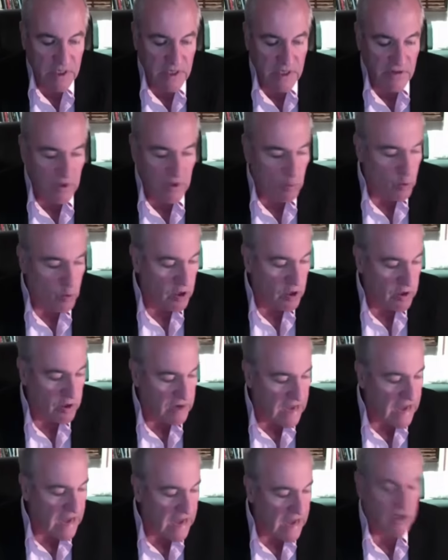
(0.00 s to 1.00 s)
that we're
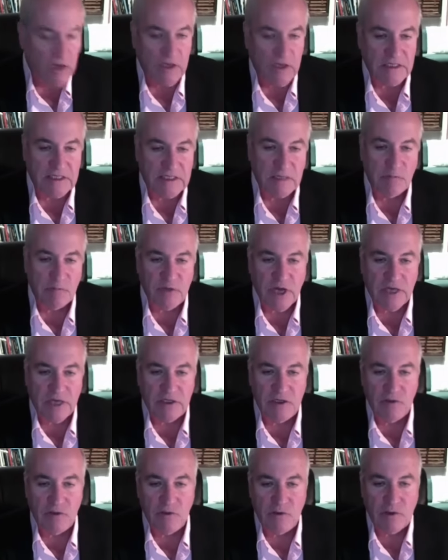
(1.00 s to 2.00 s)
not going to
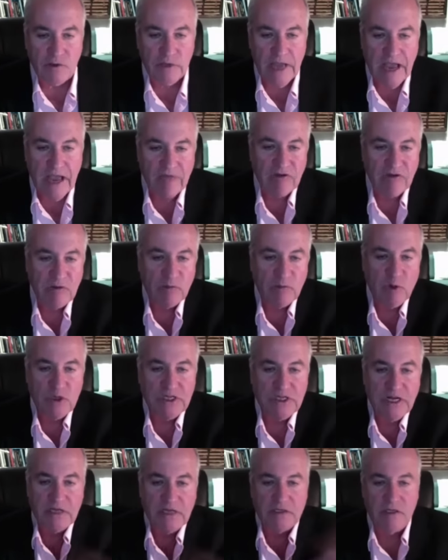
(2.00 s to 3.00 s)
subject you to having
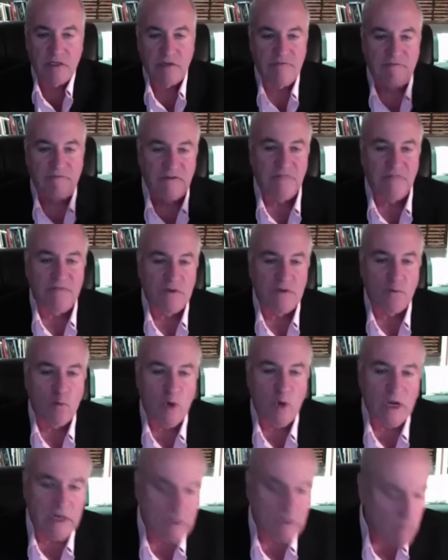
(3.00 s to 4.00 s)
potentially
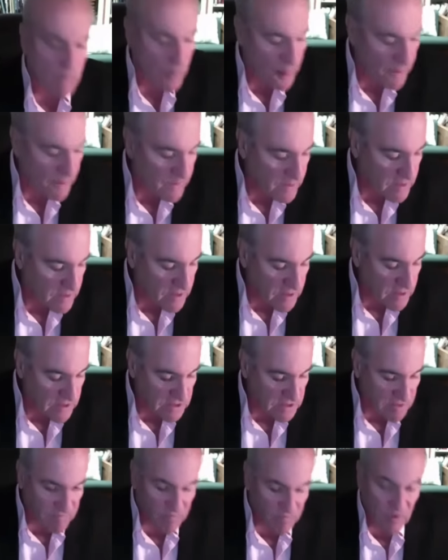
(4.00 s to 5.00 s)
51
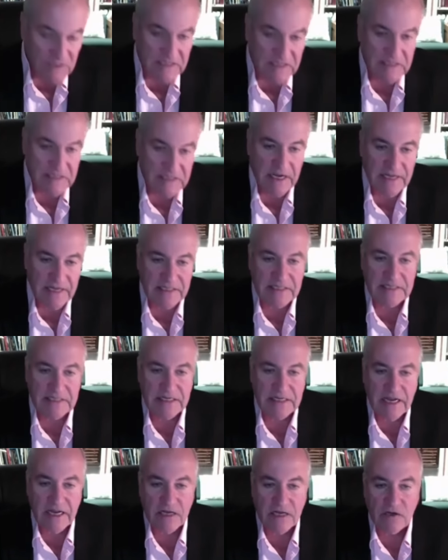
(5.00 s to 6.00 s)
different state
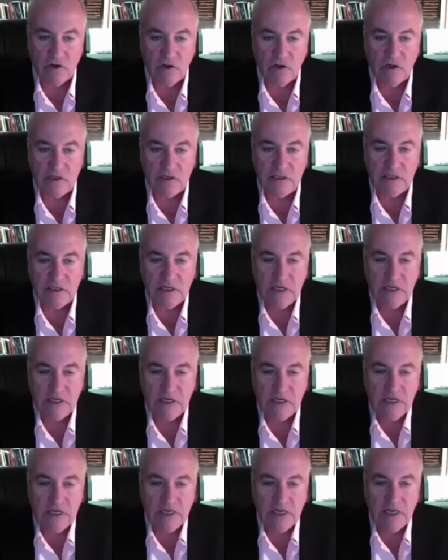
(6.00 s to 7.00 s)
standards.
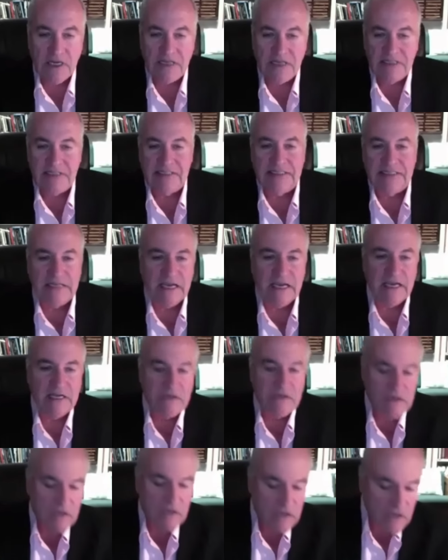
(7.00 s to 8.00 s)

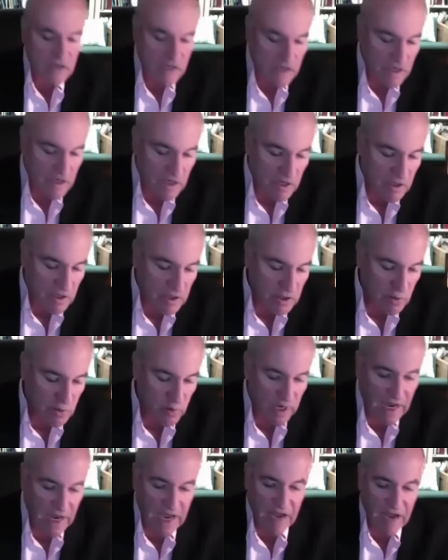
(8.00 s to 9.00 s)
Instead, you
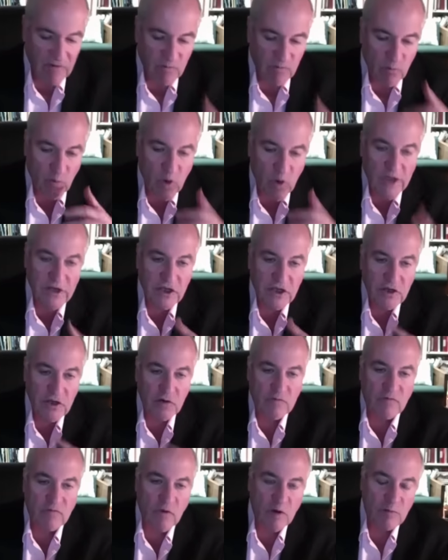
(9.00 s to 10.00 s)
would have one
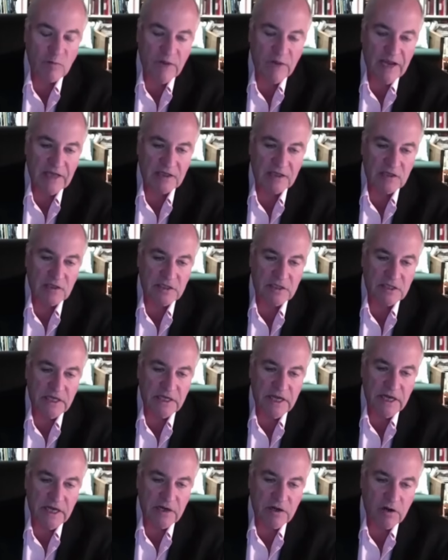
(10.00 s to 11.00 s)
uniform national
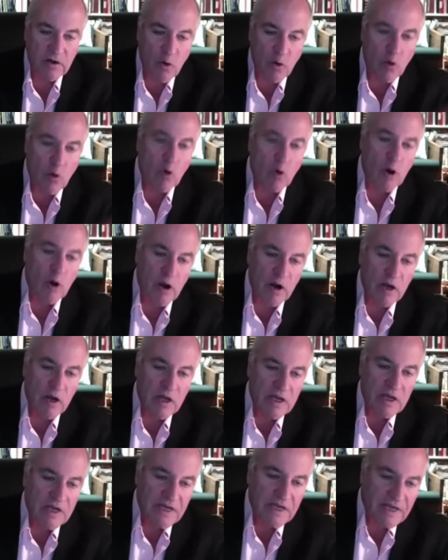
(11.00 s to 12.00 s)
standard or
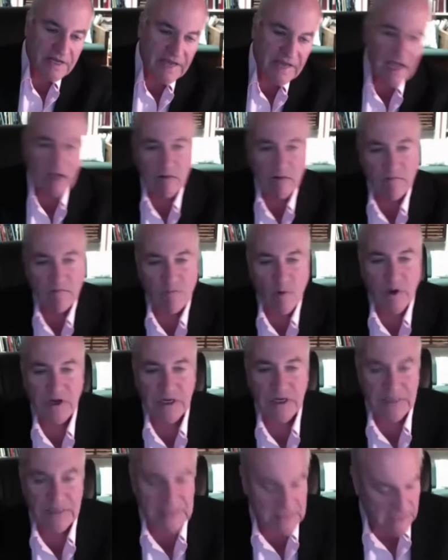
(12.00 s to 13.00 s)

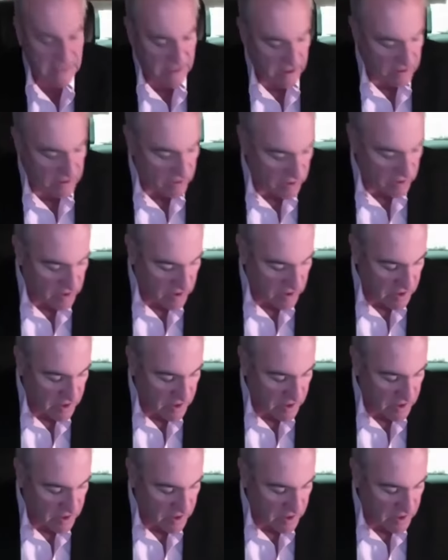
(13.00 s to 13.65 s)
California standard.